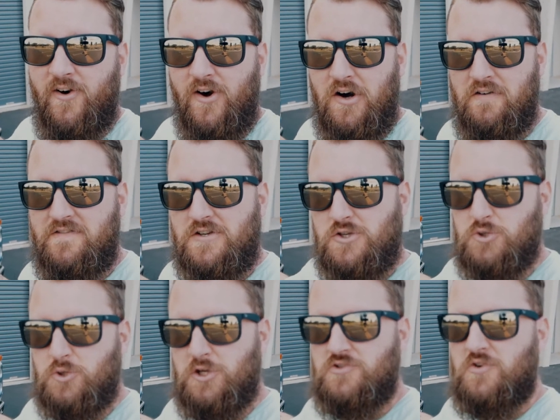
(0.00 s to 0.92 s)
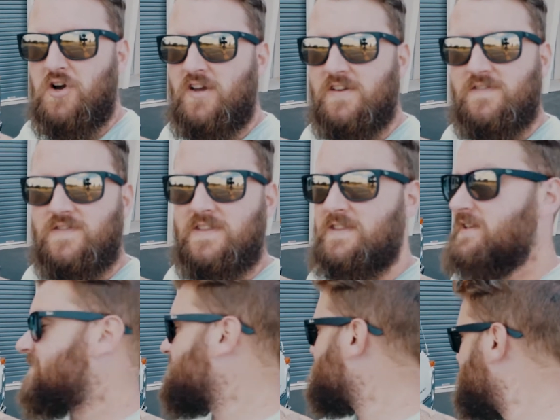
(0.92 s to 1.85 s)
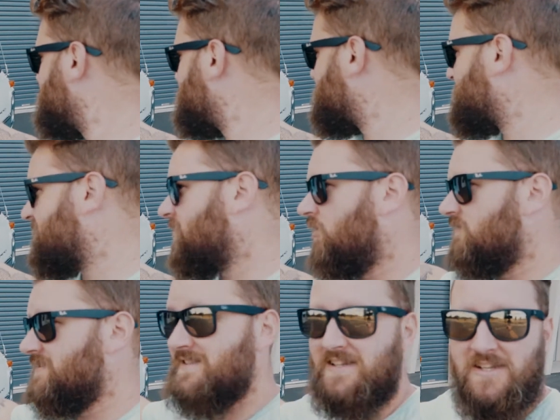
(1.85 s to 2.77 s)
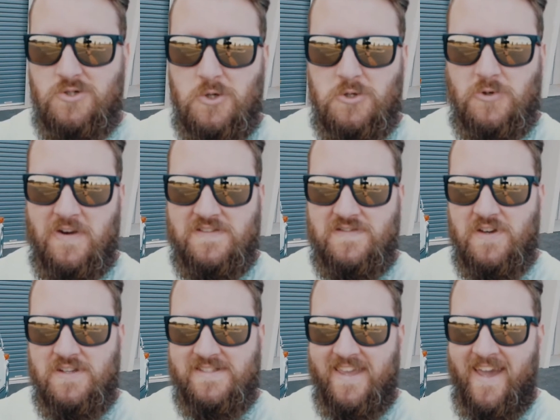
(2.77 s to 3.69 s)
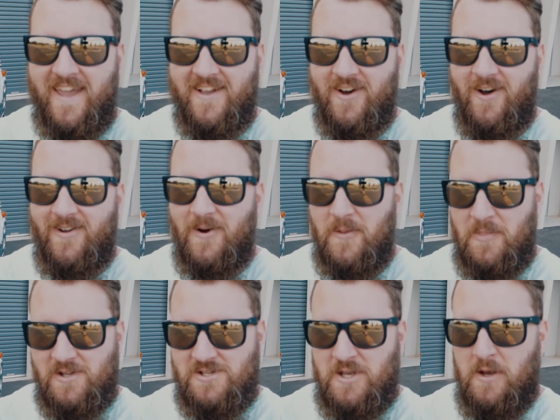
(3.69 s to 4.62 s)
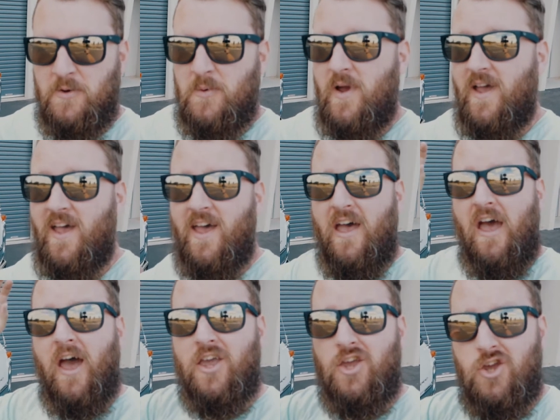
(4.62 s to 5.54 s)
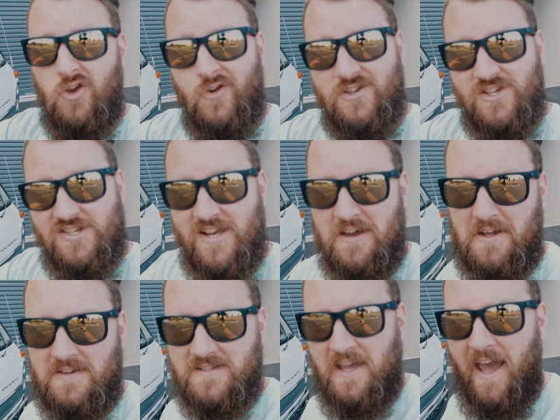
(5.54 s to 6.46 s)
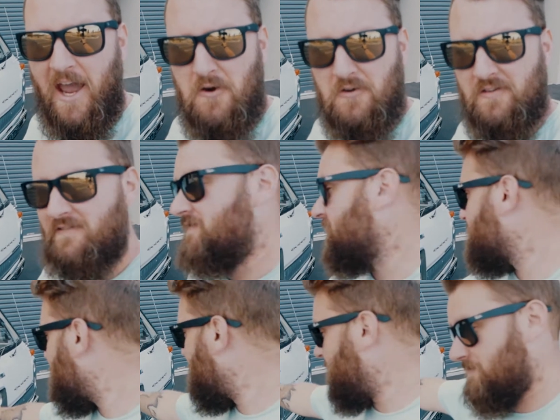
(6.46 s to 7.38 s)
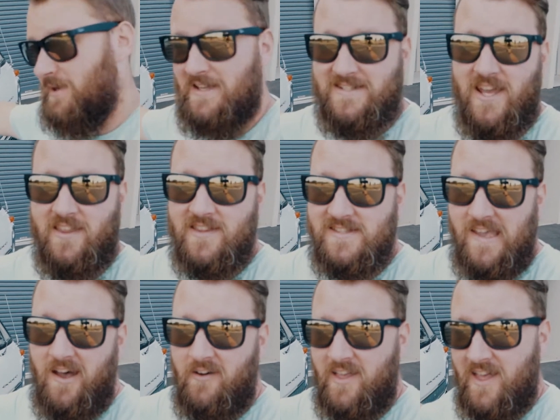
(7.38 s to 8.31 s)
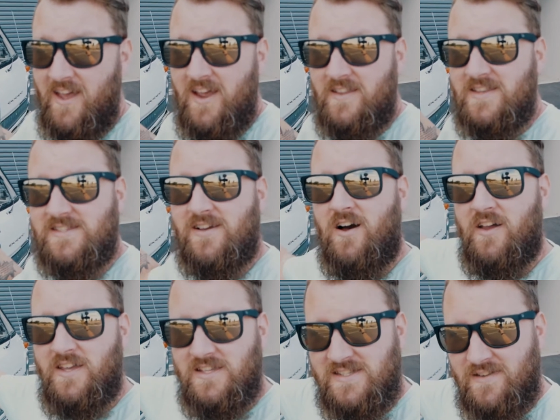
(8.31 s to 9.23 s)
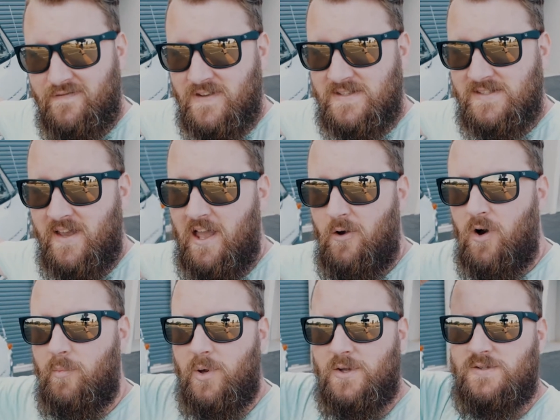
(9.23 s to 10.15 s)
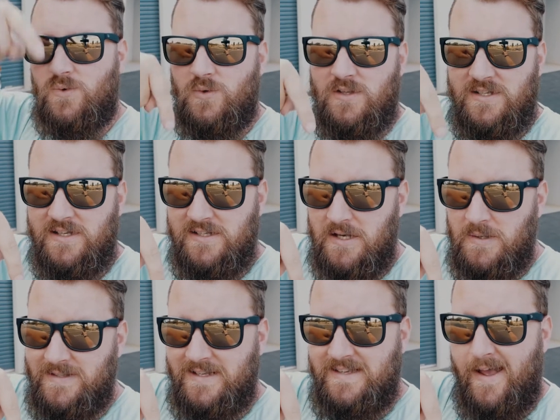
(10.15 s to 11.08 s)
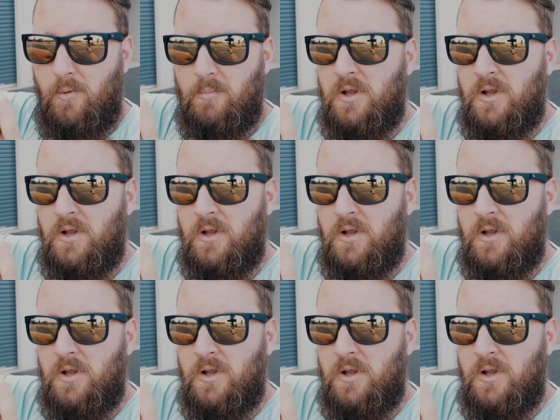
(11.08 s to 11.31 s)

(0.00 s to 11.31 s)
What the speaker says: of joydrive. This is obviously joydrive's first K car on the channel. A huge shout out to Aaron for letting me take this out. This car is for sale. I'll post all the details down